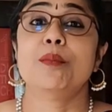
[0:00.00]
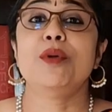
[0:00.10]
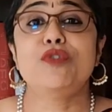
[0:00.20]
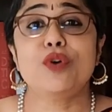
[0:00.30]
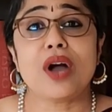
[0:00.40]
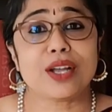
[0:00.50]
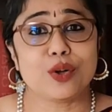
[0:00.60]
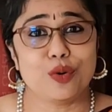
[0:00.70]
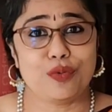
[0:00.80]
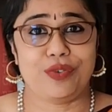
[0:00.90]
Before I
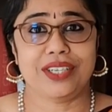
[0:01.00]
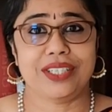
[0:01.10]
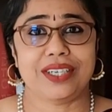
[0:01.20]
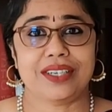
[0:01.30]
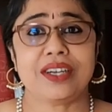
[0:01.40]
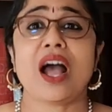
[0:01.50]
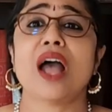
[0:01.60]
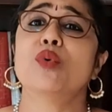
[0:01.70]
go further, I